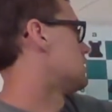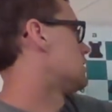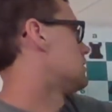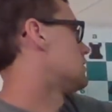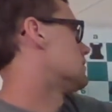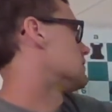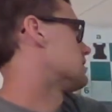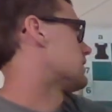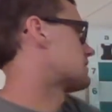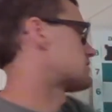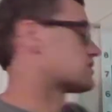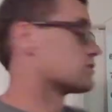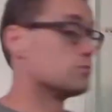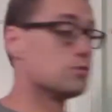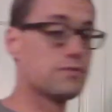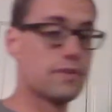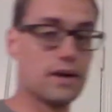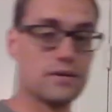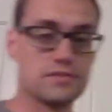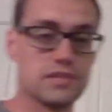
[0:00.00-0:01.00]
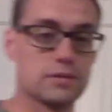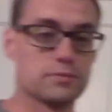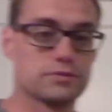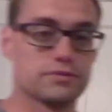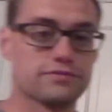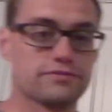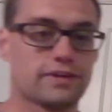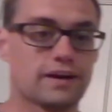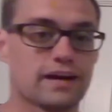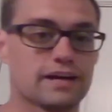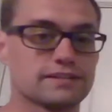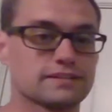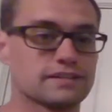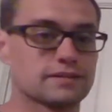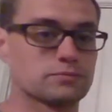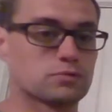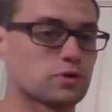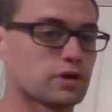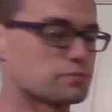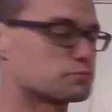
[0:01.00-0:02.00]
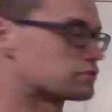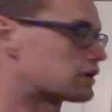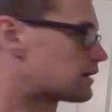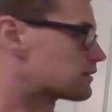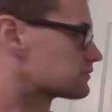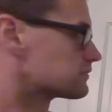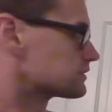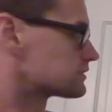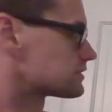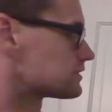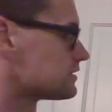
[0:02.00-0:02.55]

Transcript: That's the move I was able to find, and I'm quite proud of it.